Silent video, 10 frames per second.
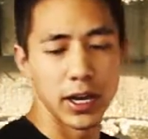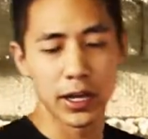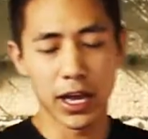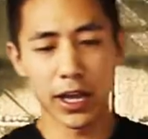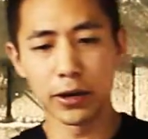
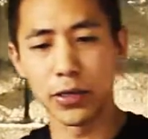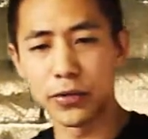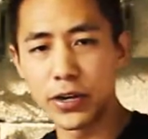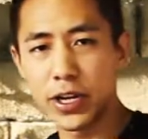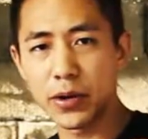And angle
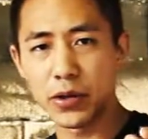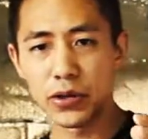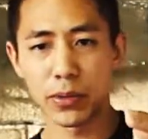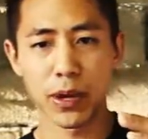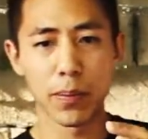3, I'm going to
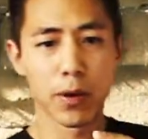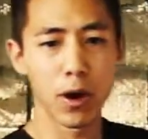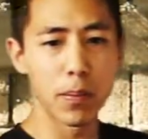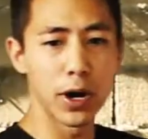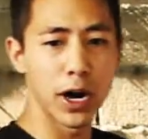turn my
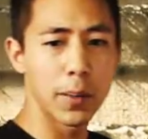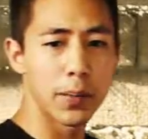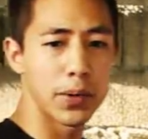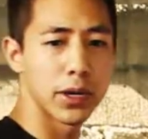palm up.